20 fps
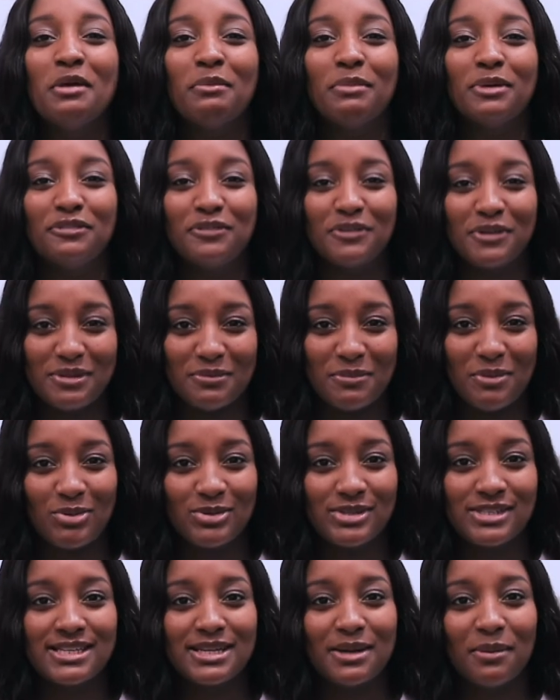But for the
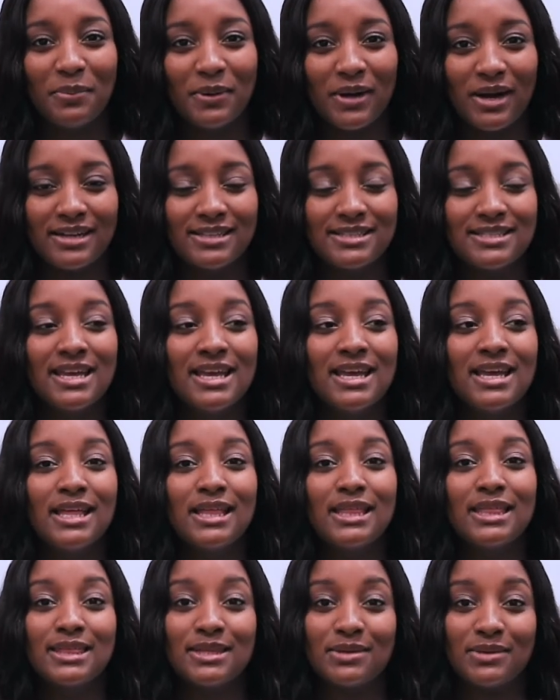most part,
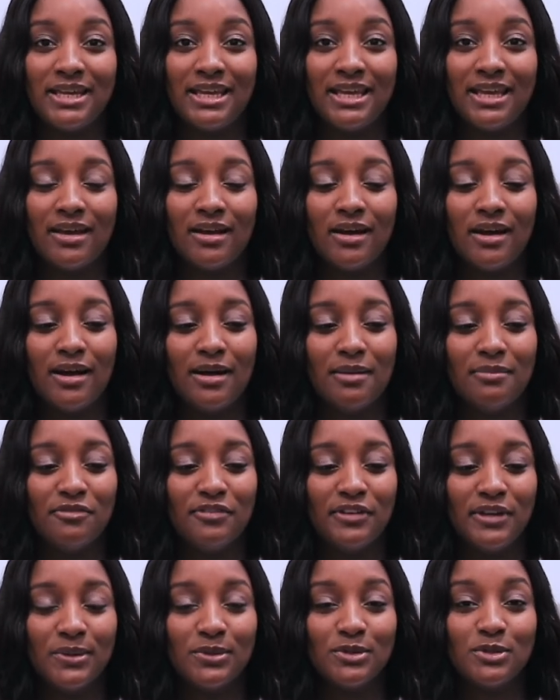three um,
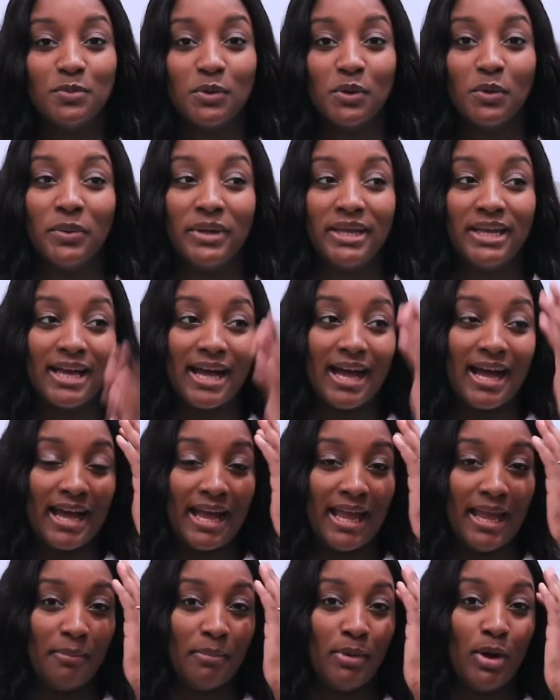videos per week.
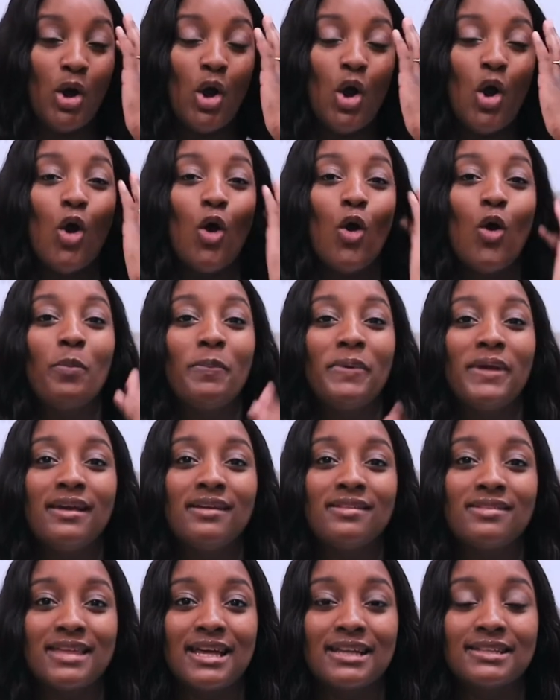I'm
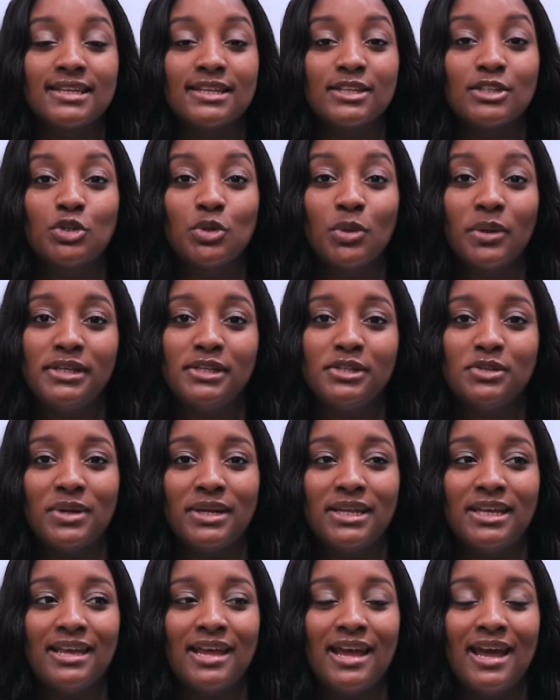hoping that twenty
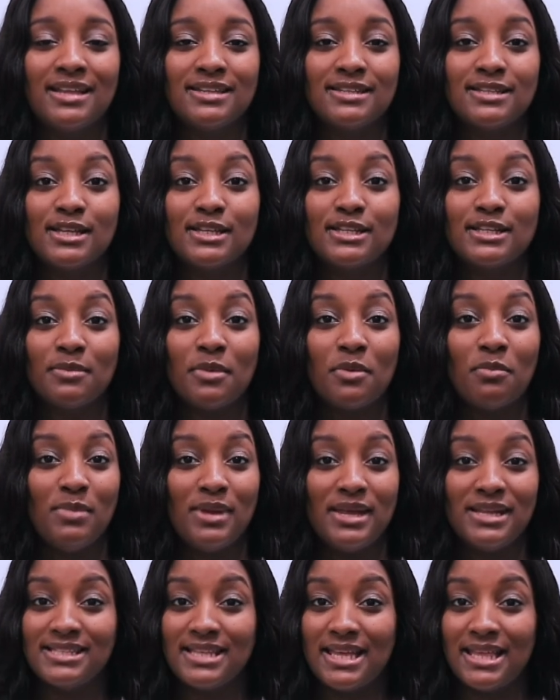twenty has some
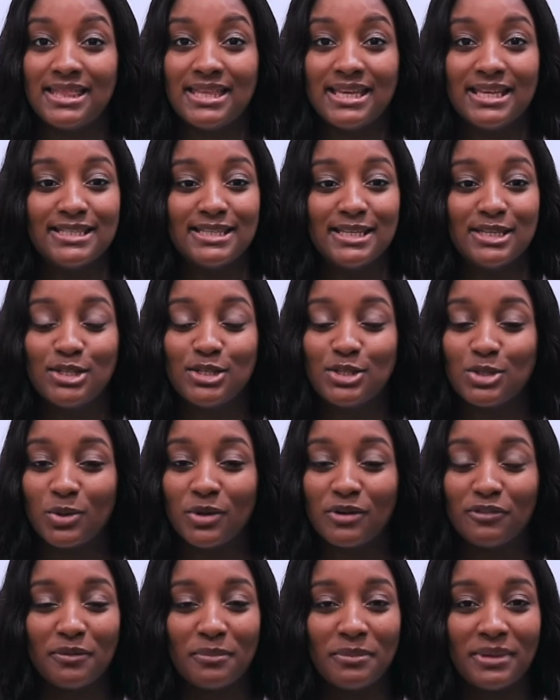amazing things in
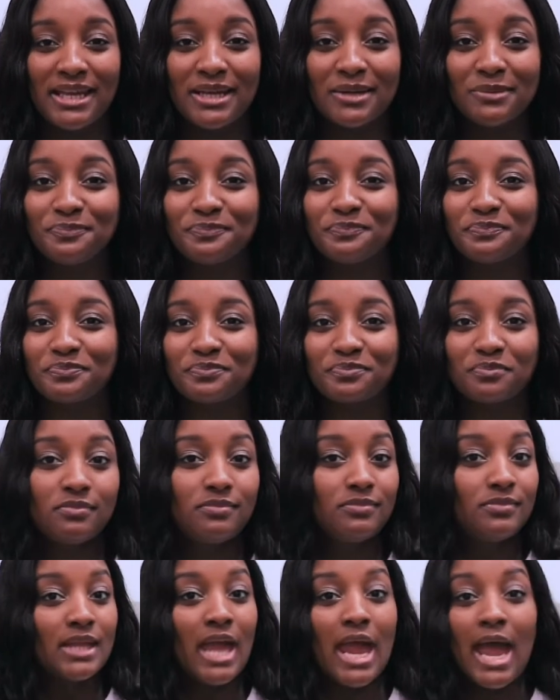store for me.
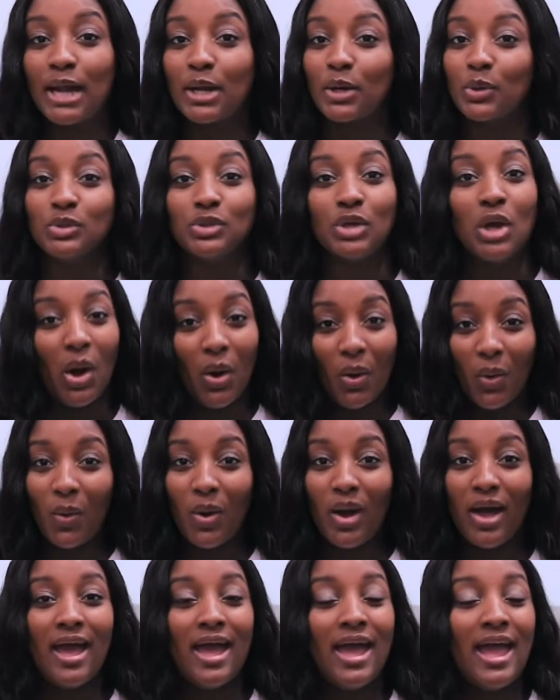I don't know.
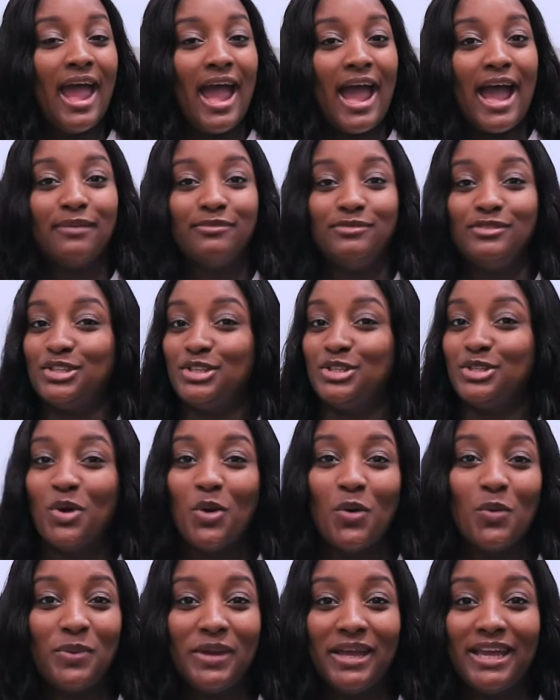I'm just
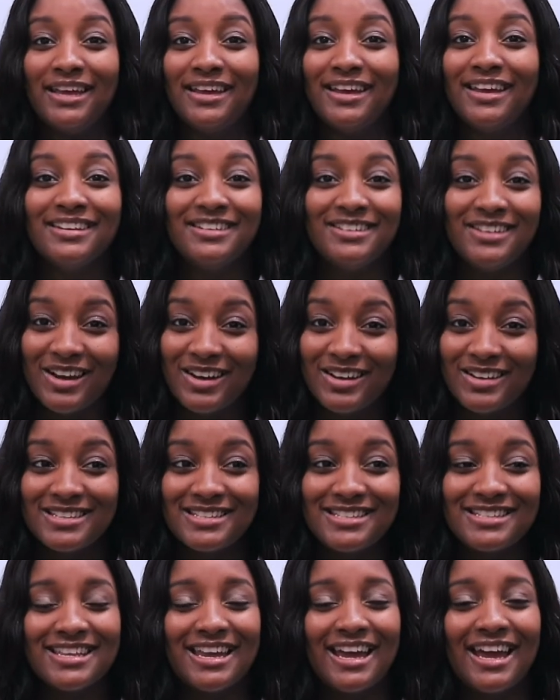hoping it
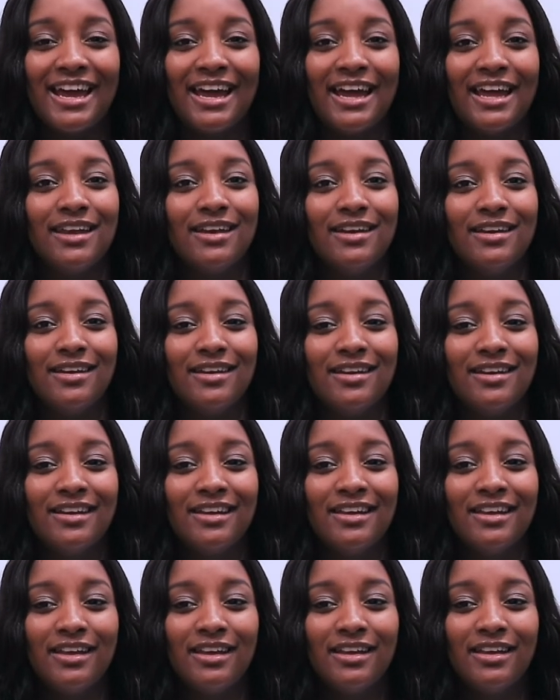does. And
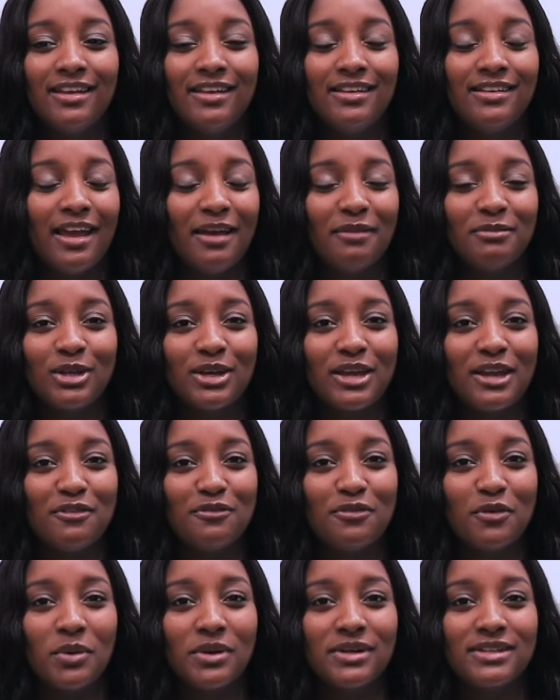yeah, I'm looking
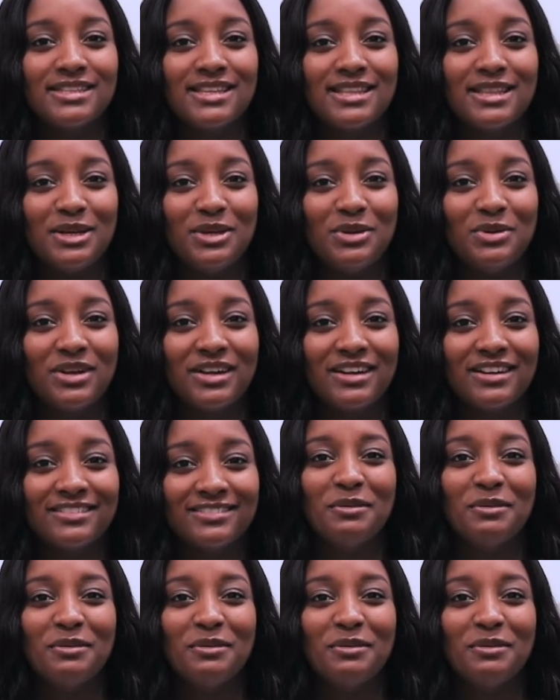forward to the new year.